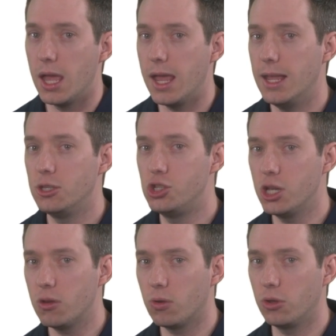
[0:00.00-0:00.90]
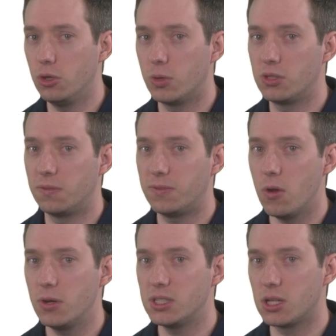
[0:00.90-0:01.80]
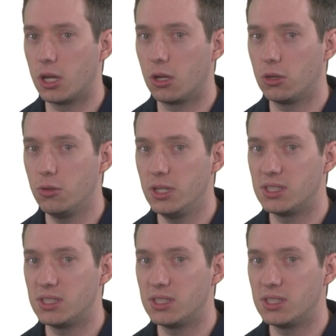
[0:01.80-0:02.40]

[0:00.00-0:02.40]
In general, you want to focus on including